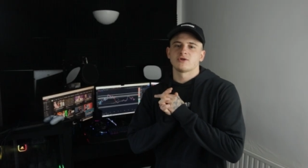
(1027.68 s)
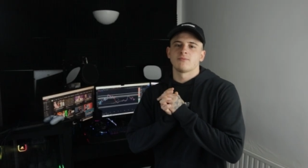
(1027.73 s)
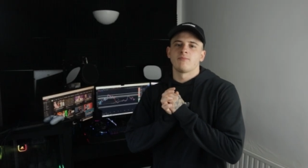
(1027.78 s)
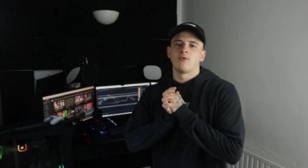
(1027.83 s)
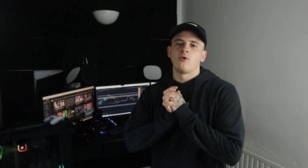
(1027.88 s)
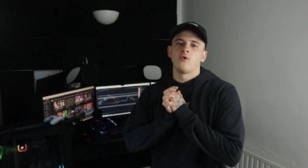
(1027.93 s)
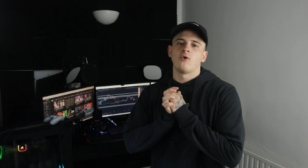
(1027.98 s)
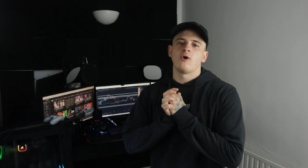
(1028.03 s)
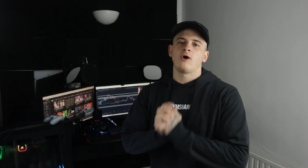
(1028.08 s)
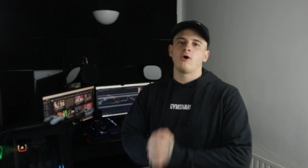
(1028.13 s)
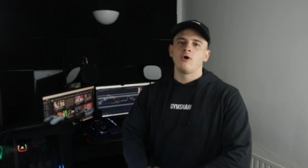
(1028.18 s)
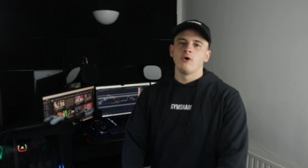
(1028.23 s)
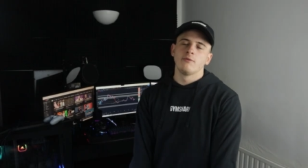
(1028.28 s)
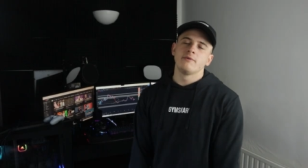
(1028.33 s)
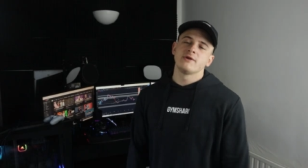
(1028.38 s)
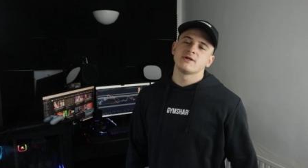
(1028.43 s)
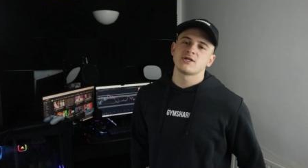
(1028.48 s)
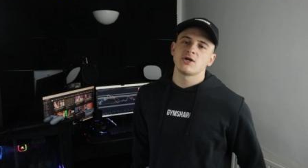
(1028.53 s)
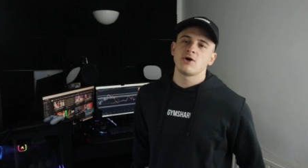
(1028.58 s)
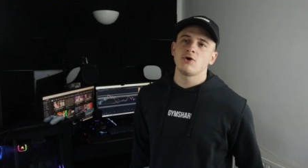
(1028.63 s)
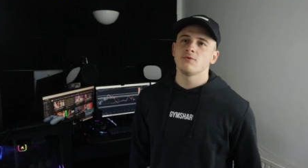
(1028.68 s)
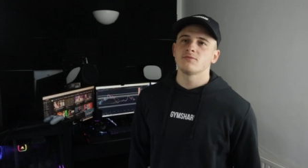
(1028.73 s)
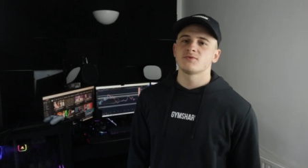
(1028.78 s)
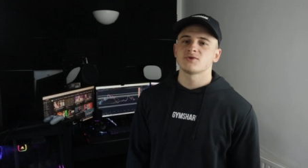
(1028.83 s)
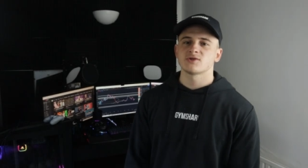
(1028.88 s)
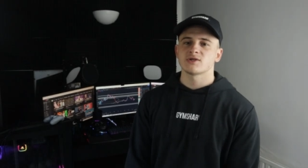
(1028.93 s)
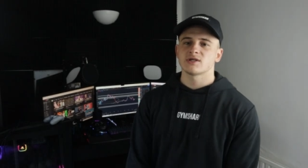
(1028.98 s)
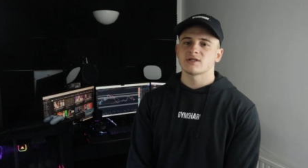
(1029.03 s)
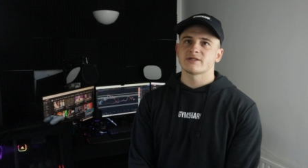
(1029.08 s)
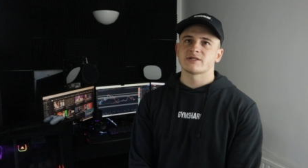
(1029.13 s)
support. I hope this
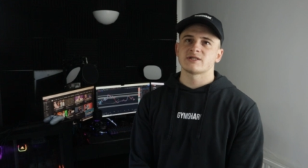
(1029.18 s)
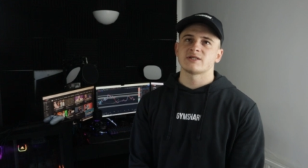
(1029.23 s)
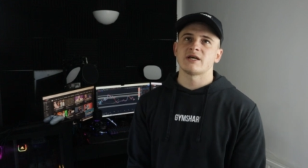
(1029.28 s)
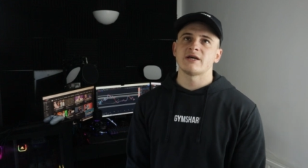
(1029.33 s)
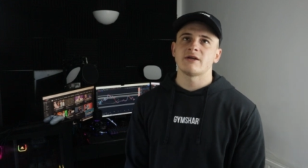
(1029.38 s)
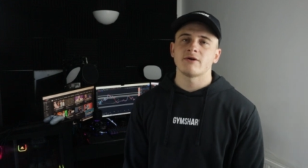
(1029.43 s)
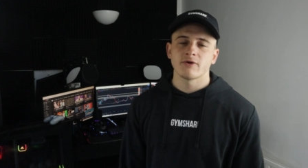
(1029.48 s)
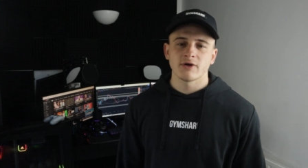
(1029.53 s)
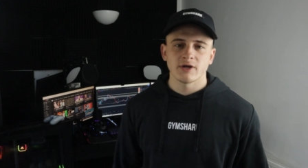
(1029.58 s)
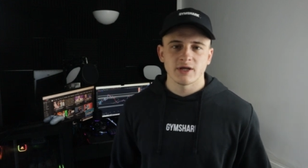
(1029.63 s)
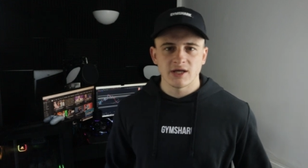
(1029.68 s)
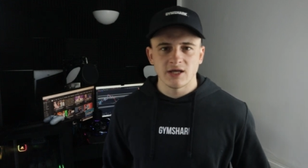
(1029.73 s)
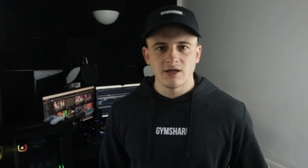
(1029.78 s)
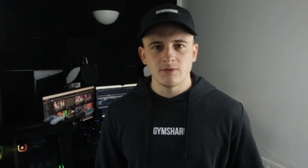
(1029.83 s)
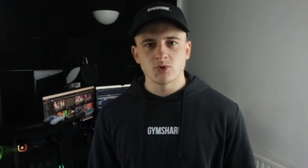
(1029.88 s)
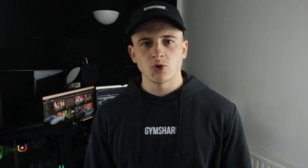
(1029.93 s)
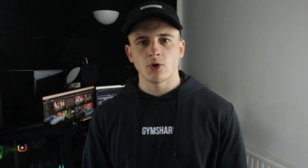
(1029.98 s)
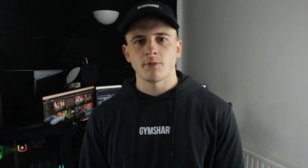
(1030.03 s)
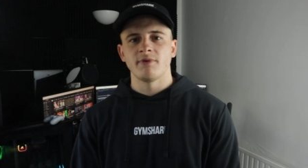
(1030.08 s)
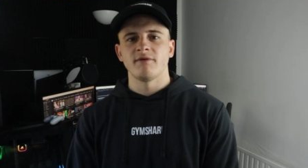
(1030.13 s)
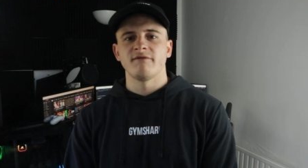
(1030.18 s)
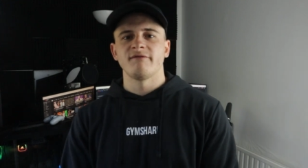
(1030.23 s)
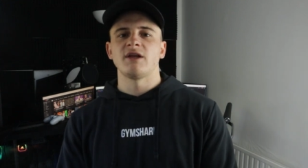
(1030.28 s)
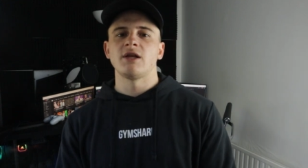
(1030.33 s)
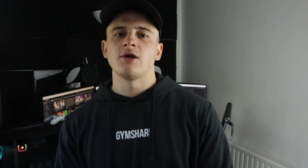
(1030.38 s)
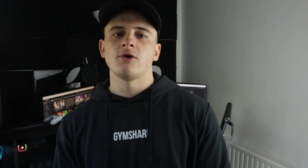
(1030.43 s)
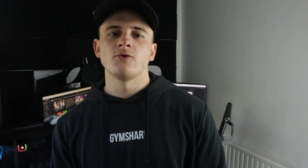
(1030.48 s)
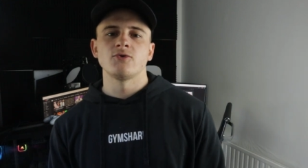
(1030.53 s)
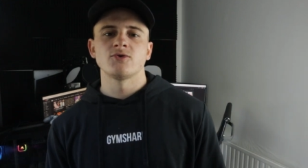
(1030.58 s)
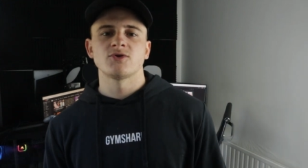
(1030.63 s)
helps. As I said, I'm gonna keep dropping
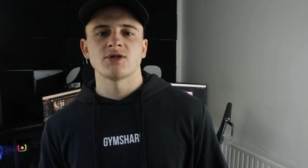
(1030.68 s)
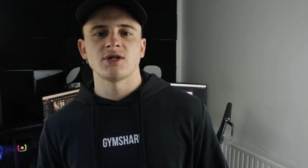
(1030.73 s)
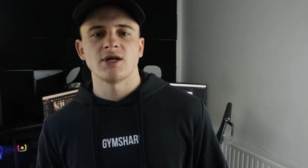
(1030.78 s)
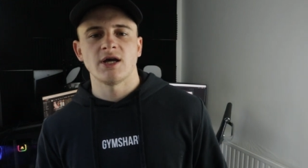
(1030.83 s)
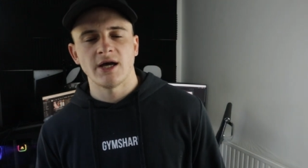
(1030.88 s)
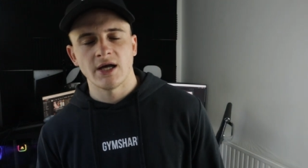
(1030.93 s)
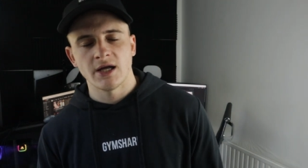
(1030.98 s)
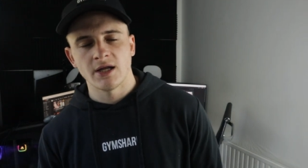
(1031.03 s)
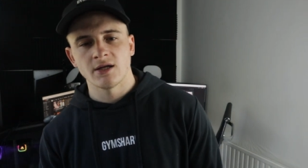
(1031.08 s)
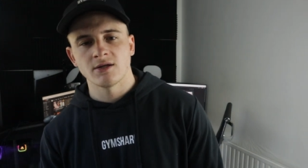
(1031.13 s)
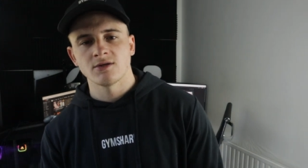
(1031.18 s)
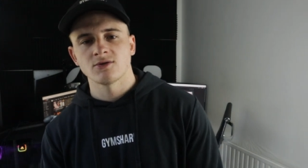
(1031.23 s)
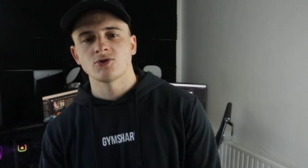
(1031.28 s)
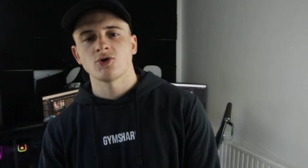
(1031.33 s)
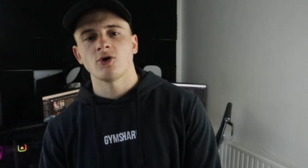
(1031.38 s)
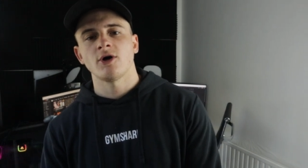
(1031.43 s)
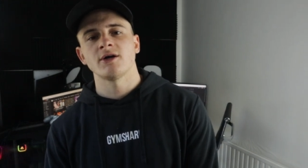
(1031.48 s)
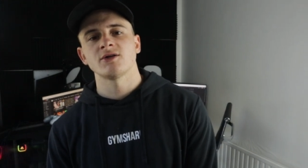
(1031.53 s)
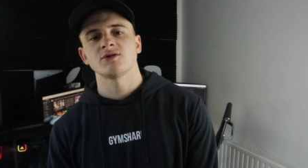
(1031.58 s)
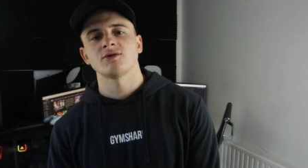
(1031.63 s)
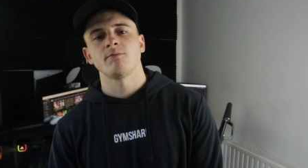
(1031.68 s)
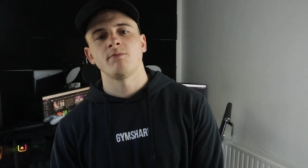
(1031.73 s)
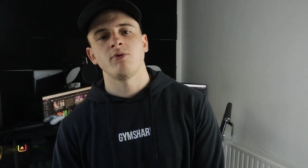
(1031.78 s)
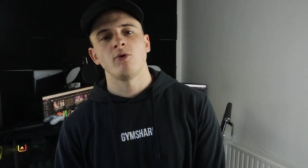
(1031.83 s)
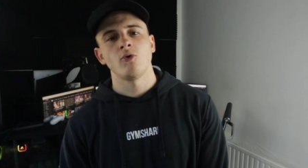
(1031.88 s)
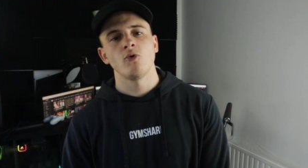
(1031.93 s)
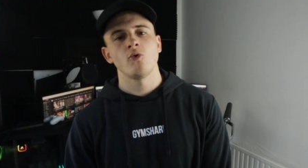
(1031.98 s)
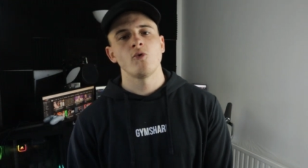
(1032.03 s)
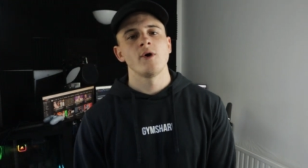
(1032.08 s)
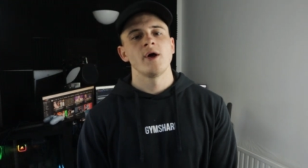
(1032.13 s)
videos and try and
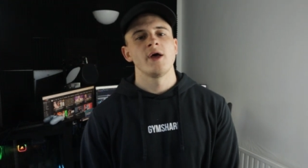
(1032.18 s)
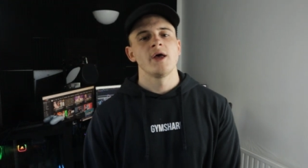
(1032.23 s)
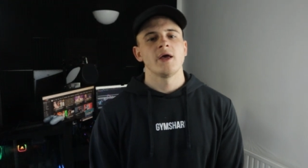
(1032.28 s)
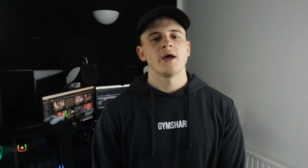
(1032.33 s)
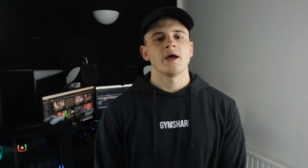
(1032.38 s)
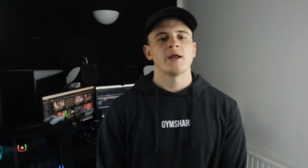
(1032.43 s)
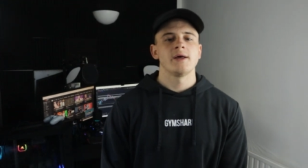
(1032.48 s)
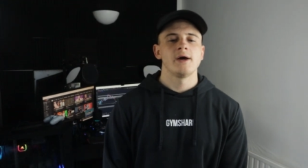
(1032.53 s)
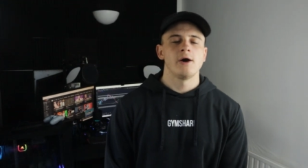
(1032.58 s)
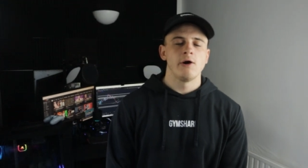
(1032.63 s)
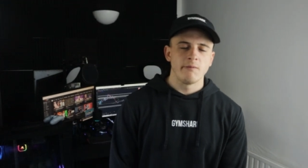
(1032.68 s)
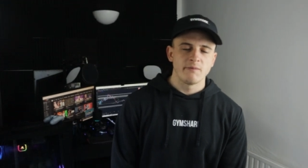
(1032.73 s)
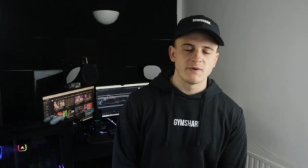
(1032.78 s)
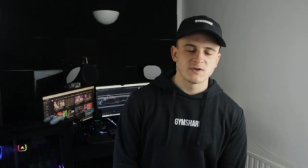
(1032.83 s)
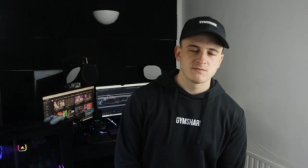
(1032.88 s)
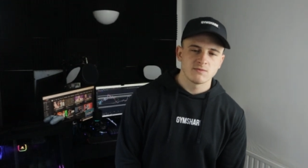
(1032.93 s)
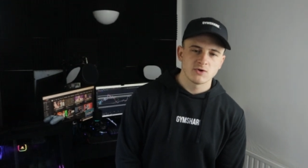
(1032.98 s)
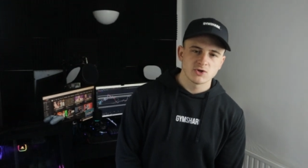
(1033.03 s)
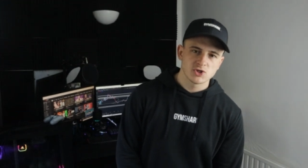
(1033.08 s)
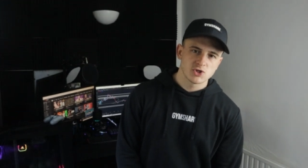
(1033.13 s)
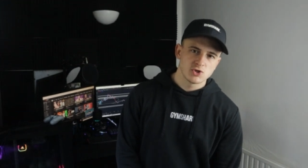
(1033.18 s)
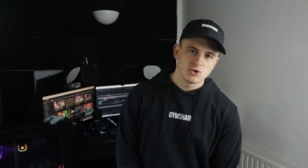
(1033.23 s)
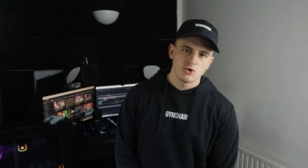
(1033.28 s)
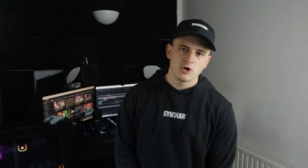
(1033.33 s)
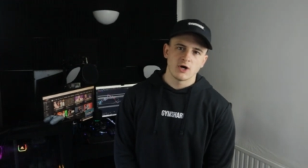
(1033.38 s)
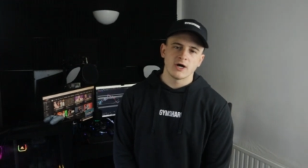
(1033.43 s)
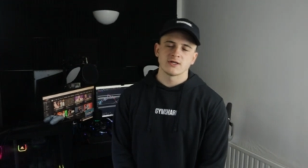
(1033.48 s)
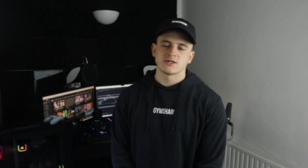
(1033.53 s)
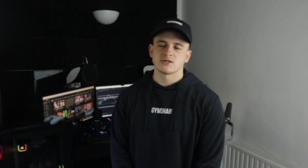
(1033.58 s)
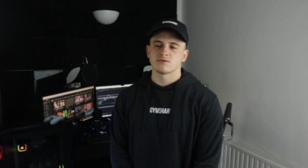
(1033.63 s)
support and help as much you
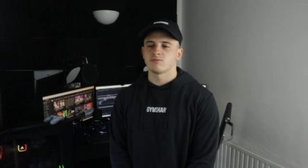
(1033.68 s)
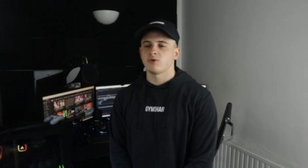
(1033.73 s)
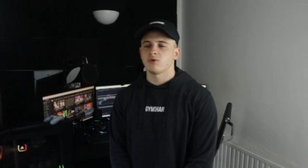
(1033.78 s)
guys as